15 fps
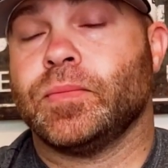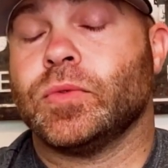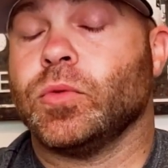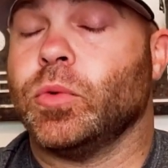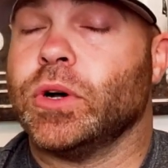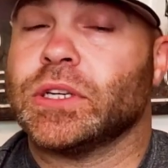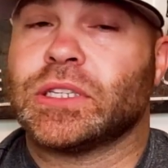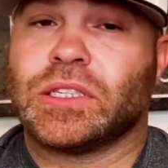
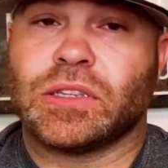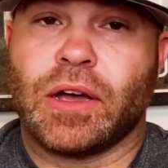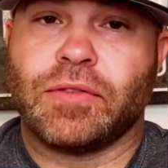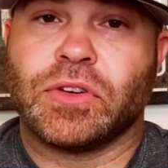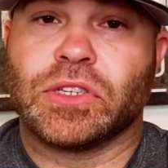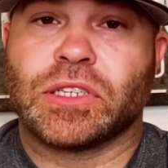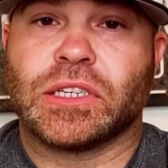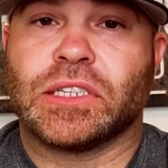was it's
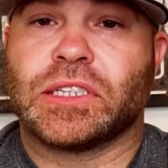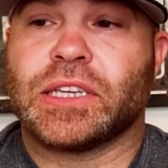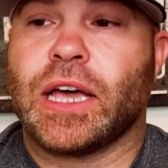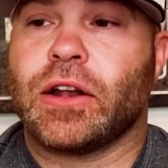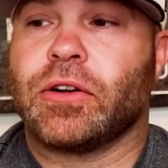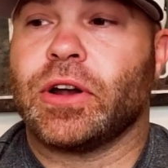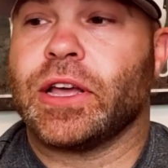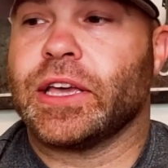obviously a
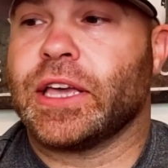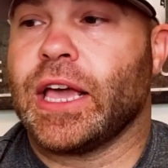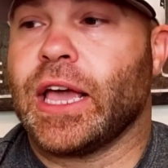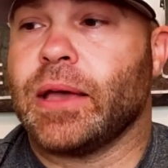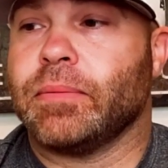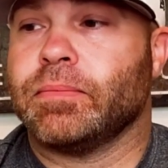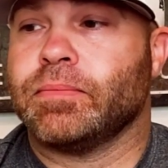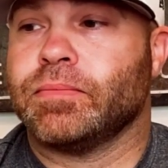Saturday
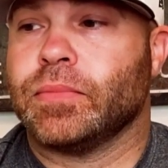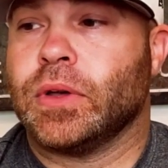game,